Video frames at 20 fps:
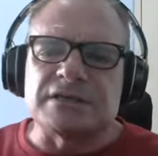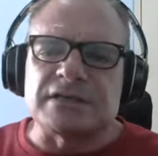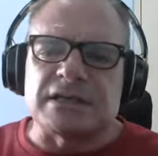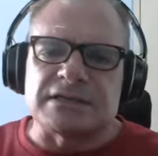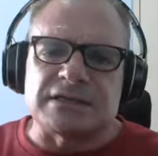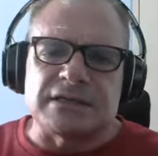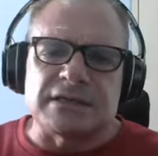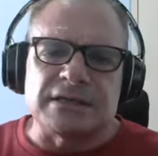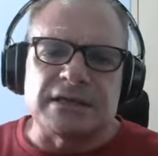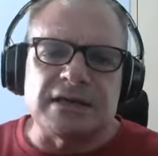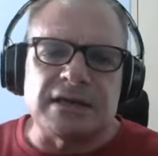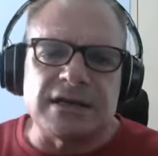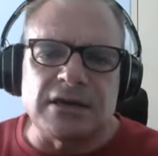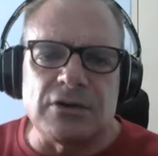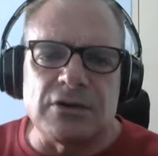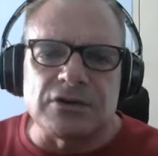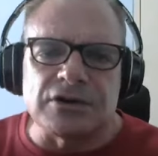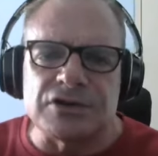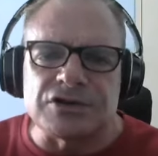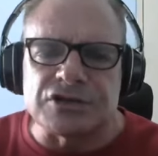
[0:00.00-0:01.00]
doesn't
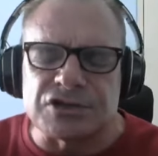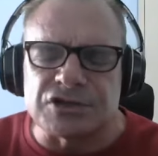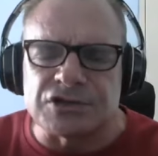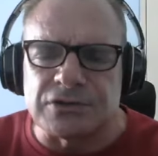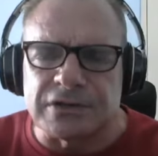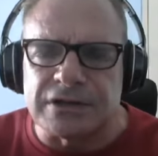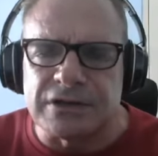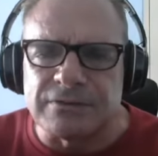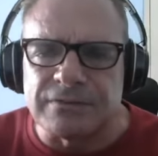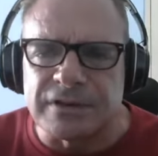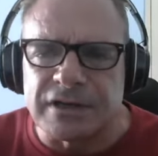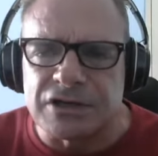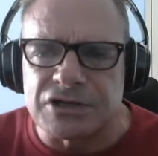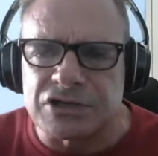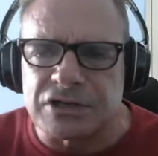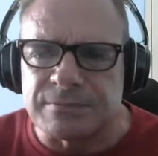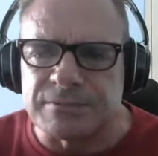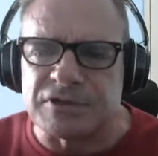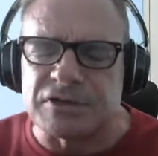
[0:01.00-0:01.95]
care to destroy the relationship,